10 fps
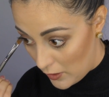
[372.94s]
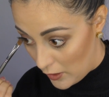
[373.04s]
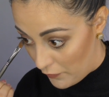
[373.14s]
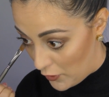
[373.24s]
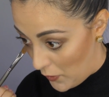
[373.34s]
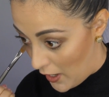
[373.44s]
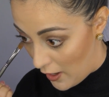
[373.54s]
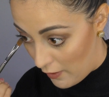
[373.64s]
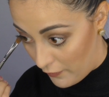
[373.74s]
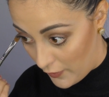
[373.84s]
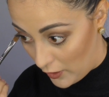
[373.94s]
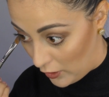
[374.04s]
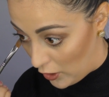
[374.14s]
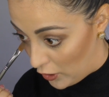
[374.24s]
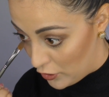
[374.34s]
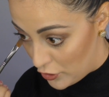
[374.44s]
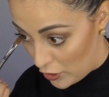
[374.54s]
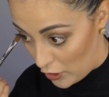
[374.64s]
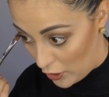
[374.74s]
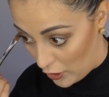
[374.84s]
If you have a
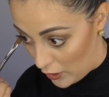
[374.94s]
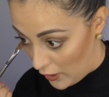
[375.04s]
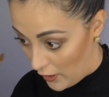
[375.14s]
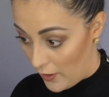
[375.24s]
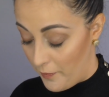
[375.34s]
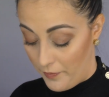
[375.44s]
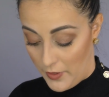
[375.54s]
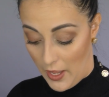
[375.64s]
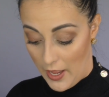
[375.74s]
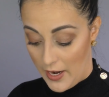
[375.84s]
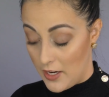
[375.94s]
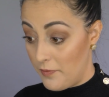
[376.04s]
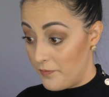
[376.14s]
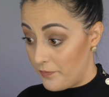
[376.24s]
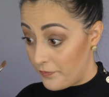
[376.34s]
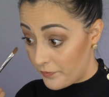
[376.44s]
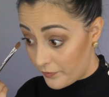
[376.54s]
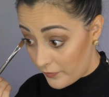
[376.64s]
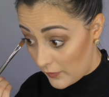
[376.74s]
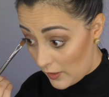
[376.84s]
larger eye,
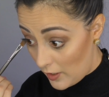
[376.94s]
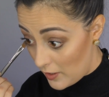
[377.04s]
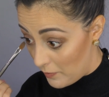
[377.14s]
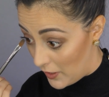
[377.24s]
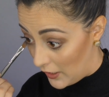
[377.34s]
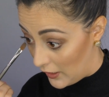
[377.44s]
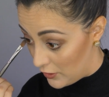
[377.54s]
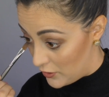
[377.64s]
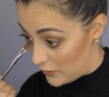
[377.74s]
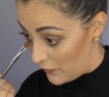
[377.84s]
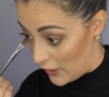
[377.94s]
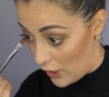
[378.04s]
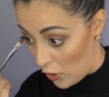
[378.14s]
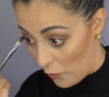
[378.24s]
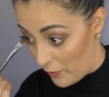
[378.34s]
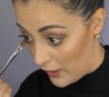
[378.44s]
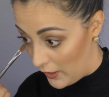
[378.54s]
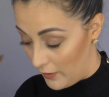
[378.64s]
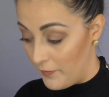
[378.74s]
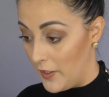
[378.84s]
meaning it's just very
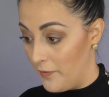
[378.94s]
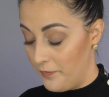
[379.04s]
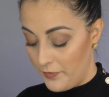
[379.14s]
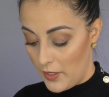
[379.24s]
open, and